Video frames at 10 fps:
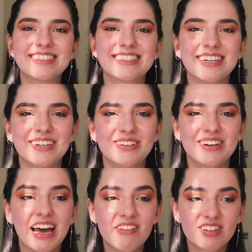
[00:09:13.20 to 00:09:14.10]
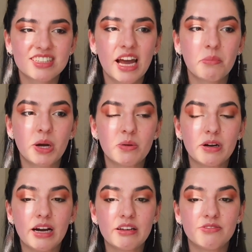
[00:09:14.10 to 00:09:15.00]
So every time
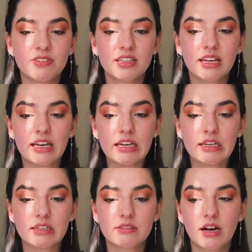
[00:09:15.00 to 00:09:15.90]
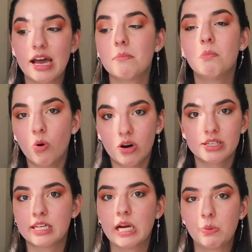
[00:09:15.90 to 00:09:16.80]
I feel like I am bored
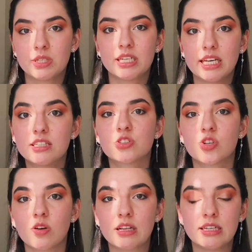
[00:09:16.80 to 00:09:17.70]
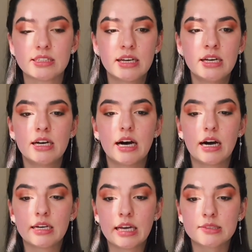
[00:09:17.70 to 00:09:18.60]
and I want to eat chocolate,
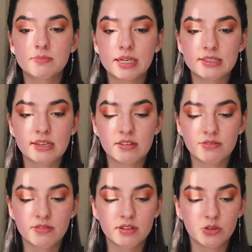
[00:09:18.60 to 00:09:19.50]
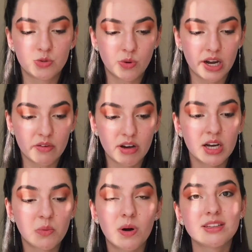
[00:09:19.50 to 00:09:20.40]
I ask myself, do I really
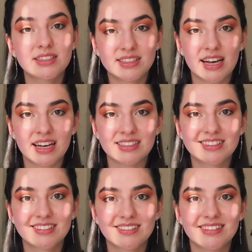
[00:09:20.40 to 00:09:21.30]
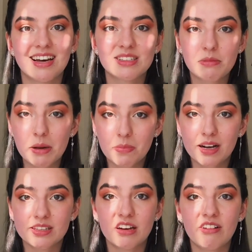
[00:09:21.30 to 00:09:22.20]
want that? Does my
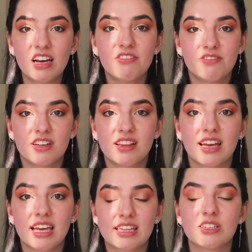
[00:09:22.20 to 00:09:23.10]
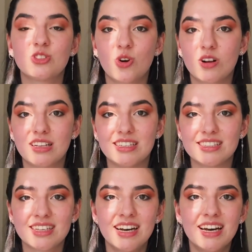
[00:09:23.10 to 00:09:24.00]
body really feel like eating chocolate?
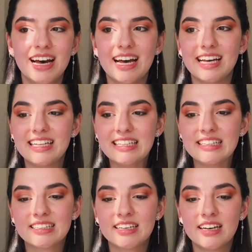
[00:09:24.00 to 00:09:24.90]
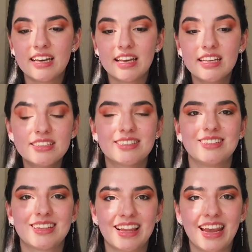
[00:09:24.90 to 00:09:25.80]
And
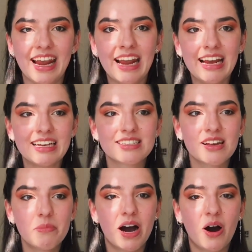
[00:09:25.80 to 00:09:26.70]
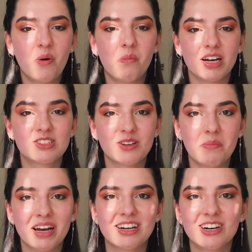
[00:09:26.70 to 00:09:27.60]
instantly, somehow my
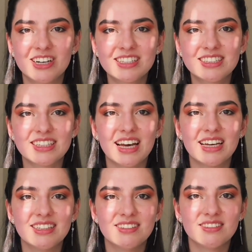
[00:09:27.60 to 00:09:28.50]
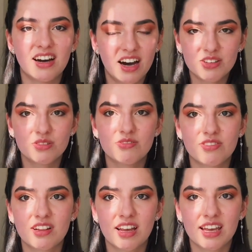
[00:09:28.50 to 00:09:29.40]
stomach hurts and I don't
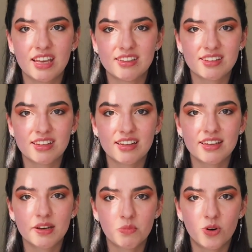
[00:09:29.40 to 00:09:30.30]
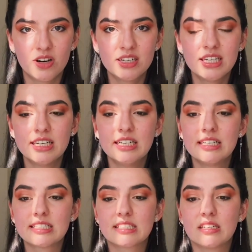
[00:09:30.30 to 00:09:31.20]
feel like eating that anymore.
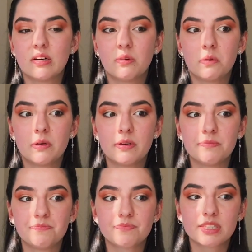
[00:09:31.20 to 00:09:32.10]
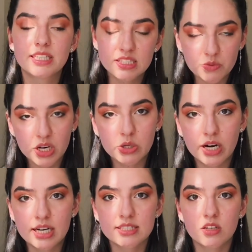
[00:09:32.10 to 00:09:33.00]
So this
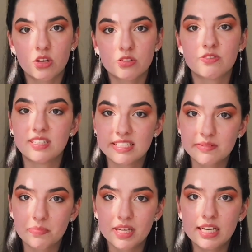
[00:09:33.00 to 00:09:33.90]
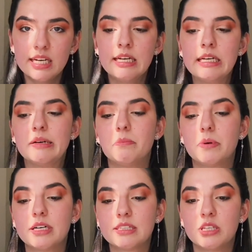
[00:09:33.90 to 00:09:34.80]
requires a lot of discipline,
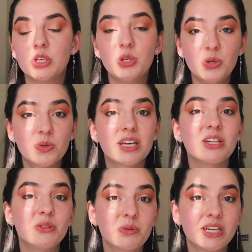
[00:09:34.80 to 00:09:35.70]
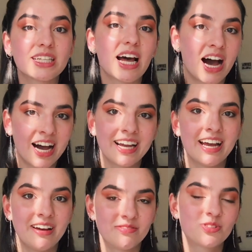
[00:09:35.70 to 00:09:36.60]
but you can do it. I
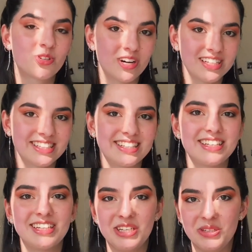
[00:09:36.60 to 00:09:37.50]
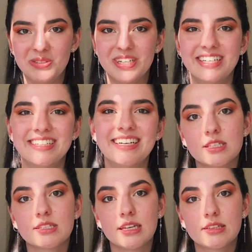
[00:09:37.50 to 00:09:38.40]
have trust in you.
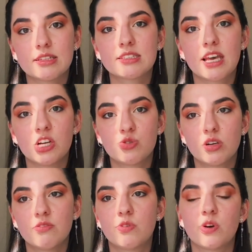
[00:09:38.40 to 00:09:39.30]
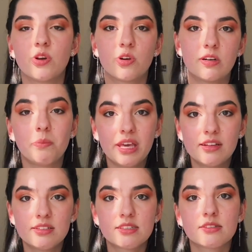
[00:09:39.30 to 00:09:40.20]
Set a schedule for your
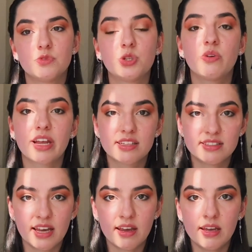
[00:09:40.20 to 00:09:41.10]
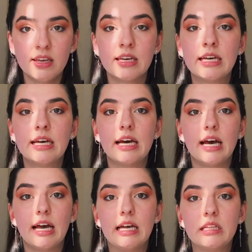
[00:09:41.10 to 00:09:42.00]
meals during the day
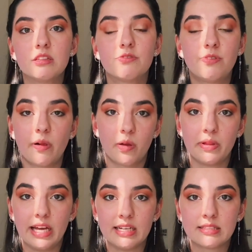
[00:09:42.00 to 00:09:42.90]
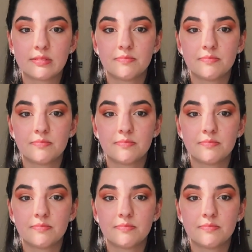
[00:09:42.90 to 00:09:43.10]
and follow that.